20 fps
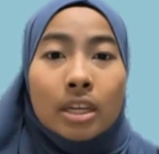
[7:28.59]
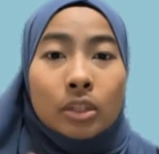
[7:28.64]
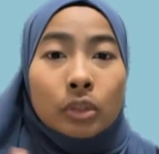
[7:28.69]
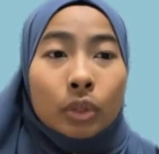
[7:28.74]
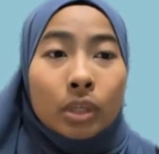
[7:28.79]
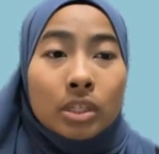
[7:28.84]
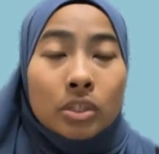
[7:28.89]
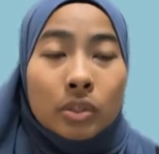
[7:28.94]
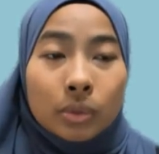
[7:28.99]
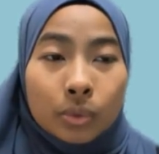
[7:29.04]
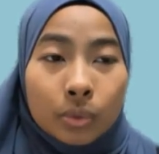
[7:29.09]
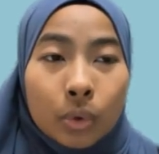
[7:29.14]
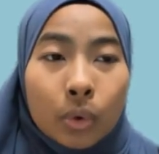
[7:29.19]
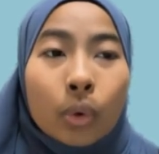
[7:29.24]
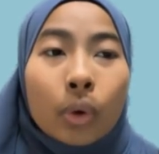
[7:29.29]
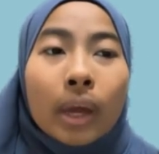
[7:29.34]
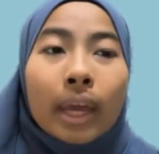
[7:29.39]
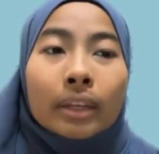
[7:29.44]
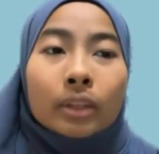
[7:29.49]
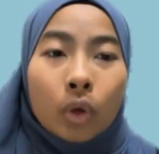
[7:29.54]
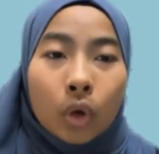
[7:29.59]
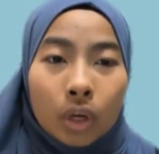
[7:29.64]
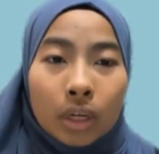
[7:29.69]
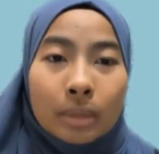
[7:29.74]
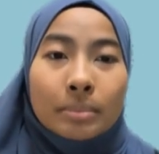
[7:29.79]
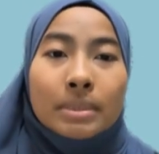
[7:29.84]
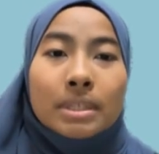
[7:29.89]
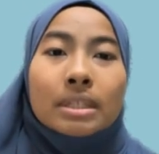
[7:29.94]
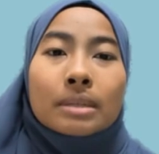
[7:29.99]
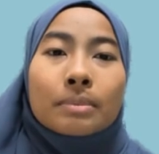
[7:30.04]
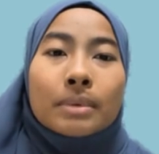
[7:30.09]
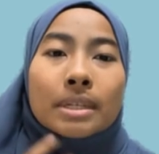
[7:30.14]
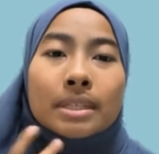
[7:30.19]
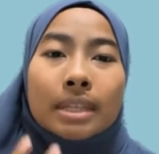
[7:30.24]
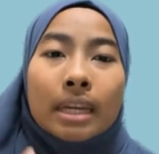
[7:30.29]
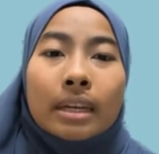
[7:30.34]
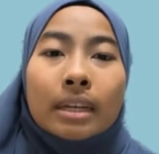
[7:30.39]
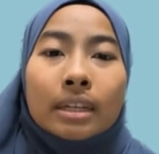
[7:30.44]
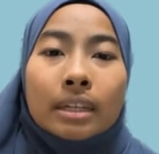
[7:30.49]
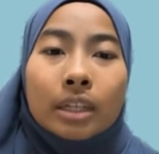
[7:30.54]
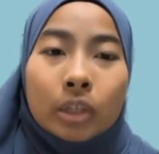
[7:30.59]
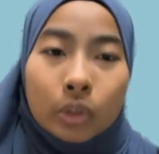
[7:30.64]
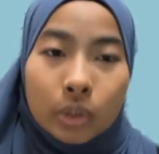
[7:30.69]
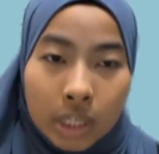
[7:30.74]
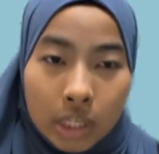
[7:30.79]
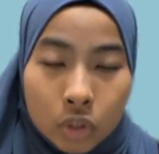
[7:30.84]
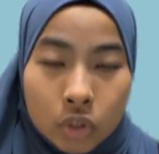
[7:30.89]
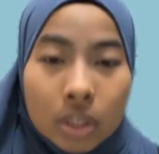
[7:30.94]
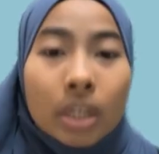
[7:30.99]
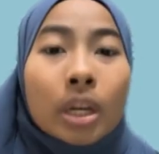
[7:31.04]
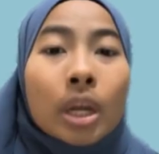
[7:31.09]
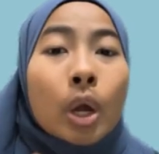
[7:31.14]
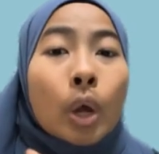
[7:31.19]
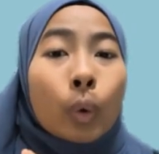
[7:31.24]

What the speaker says: So each row and columns represent a location,